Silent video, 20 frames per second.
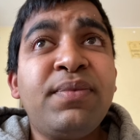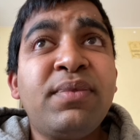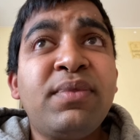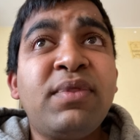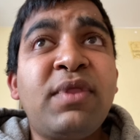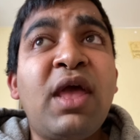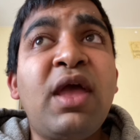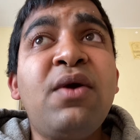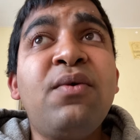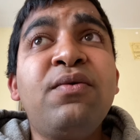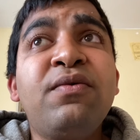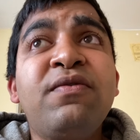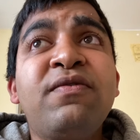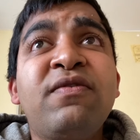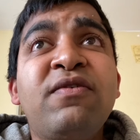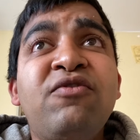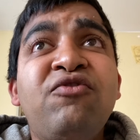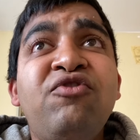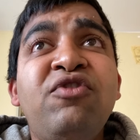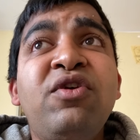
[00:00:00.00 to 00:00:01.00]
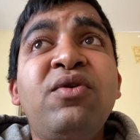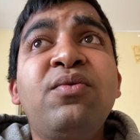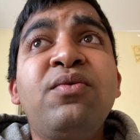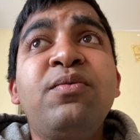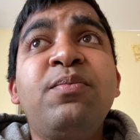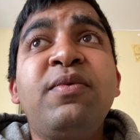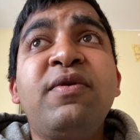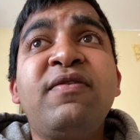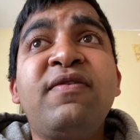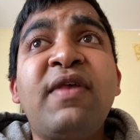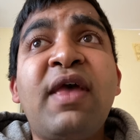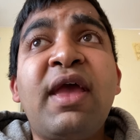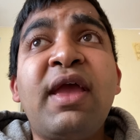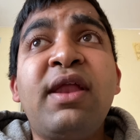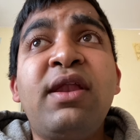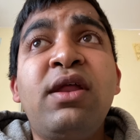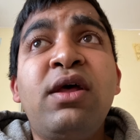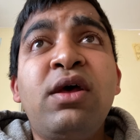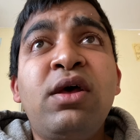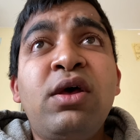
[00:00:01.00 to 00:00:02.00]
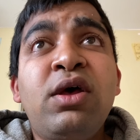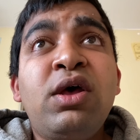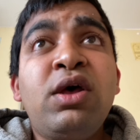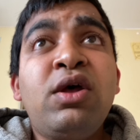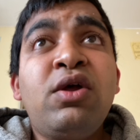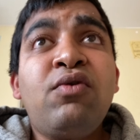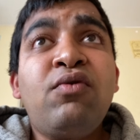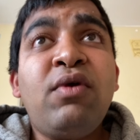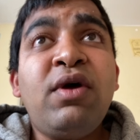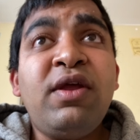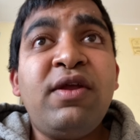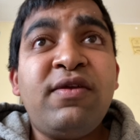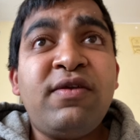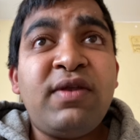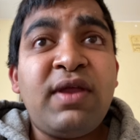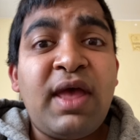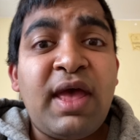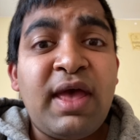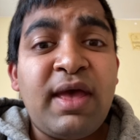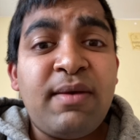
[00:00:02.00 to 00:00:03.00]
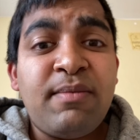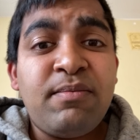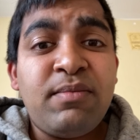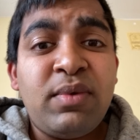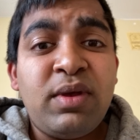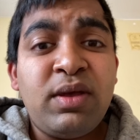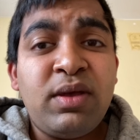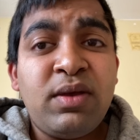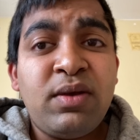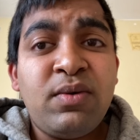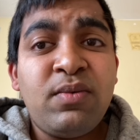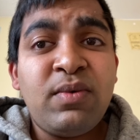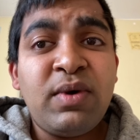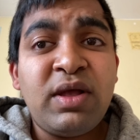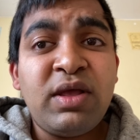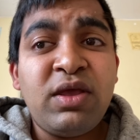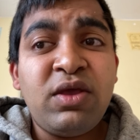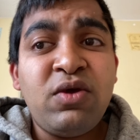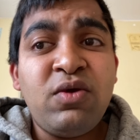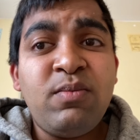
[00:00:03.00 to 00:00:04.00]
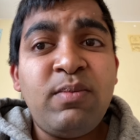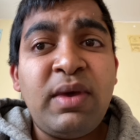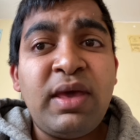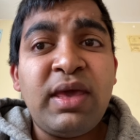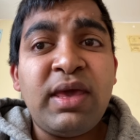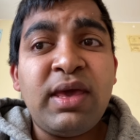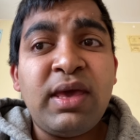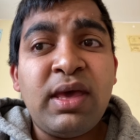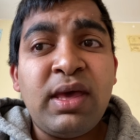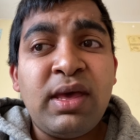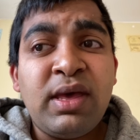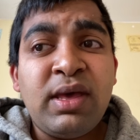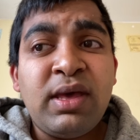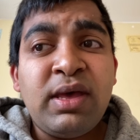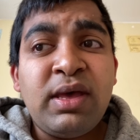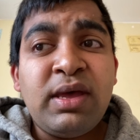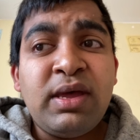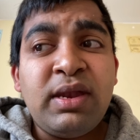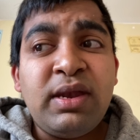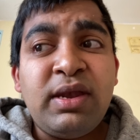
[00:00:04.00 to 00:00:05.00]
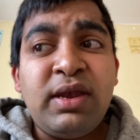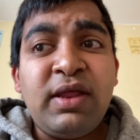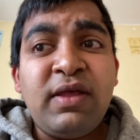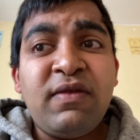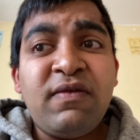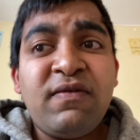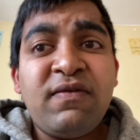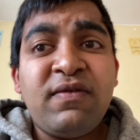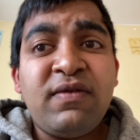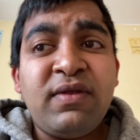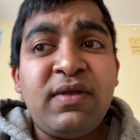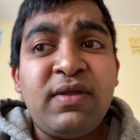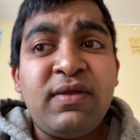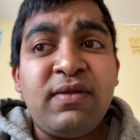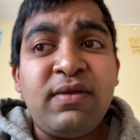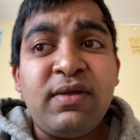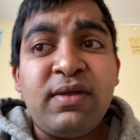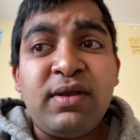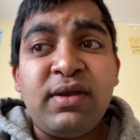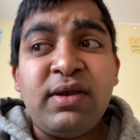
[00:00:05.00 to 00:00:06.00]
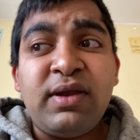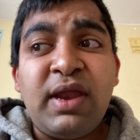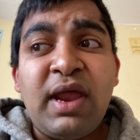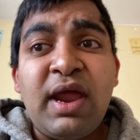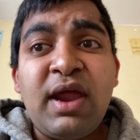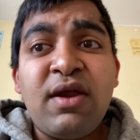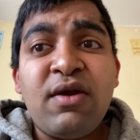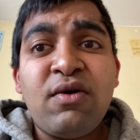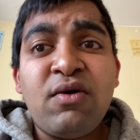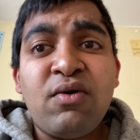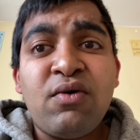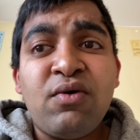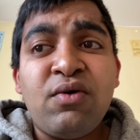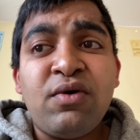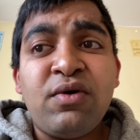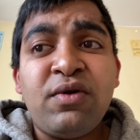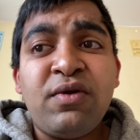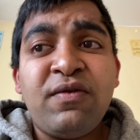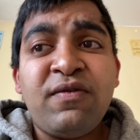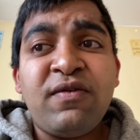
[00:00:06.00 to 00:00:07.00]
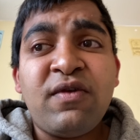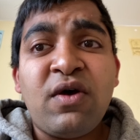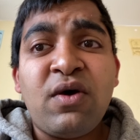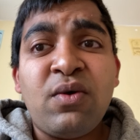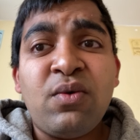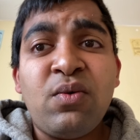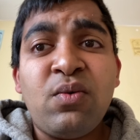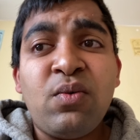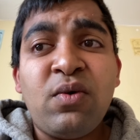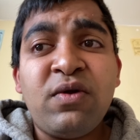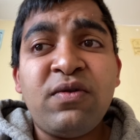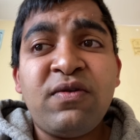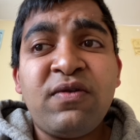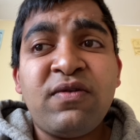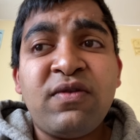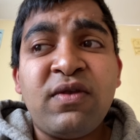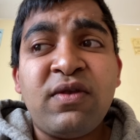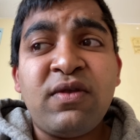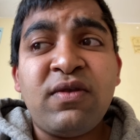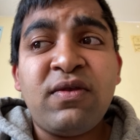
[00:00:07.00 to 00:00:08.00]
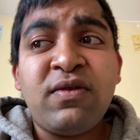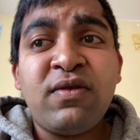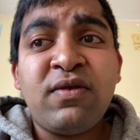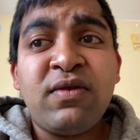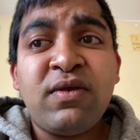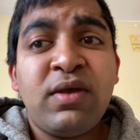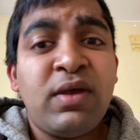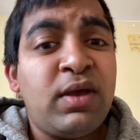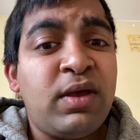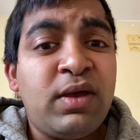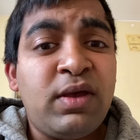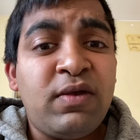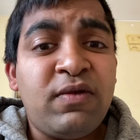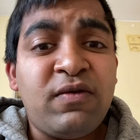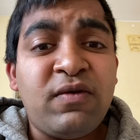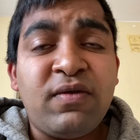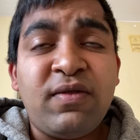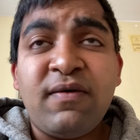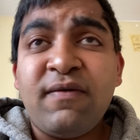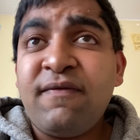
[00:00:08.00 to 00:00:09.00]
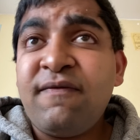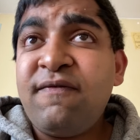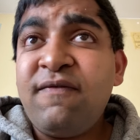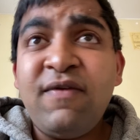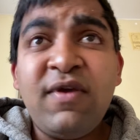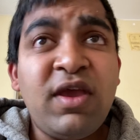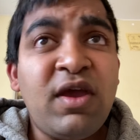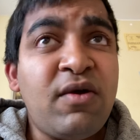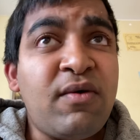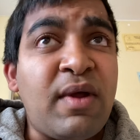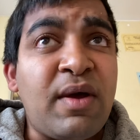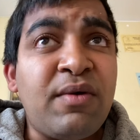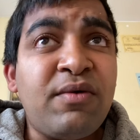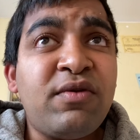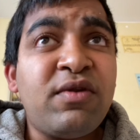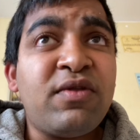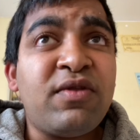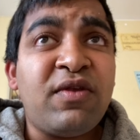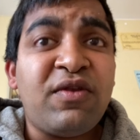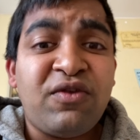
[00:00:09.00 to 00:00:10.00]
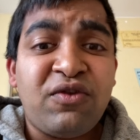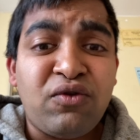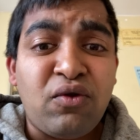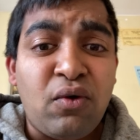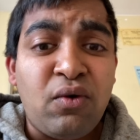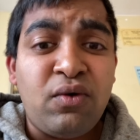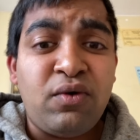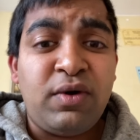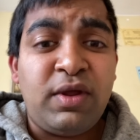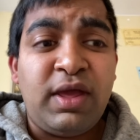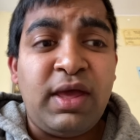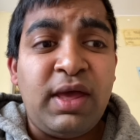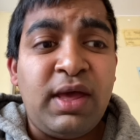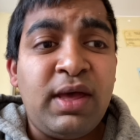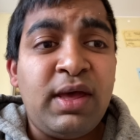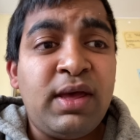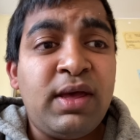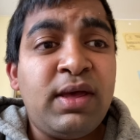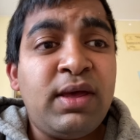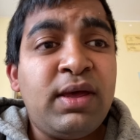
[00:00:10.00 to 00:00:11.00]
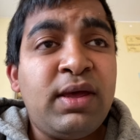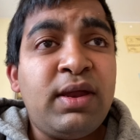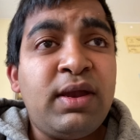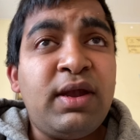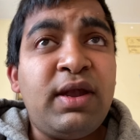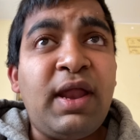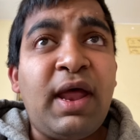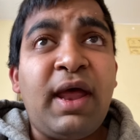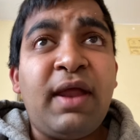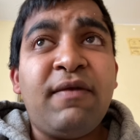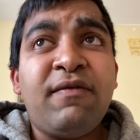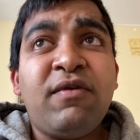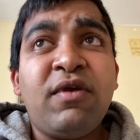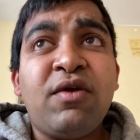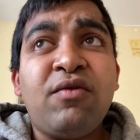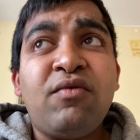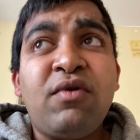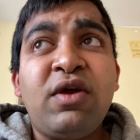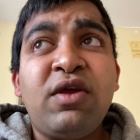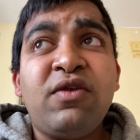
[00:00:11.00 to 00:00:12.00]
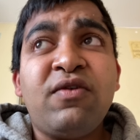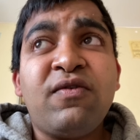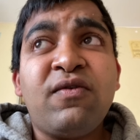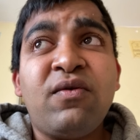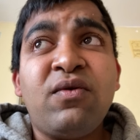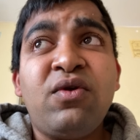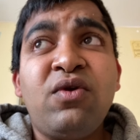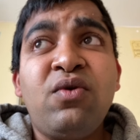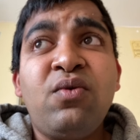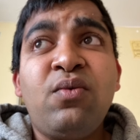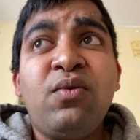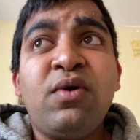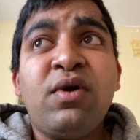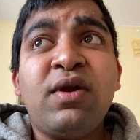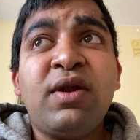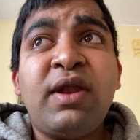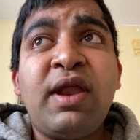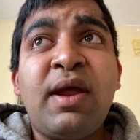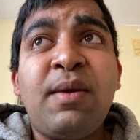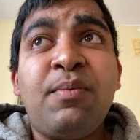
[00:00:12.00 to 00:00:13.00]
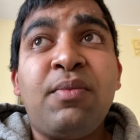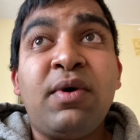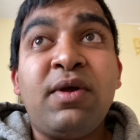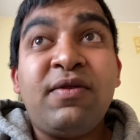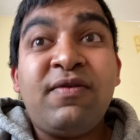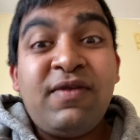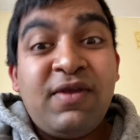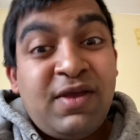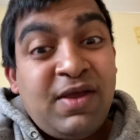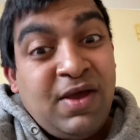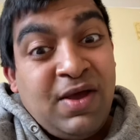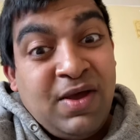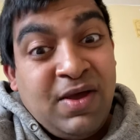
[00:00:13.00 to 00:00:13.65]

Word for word: they was she would be saying right um well you make this their horn so what's this so they'll figure out the story then it's like right so you work there but see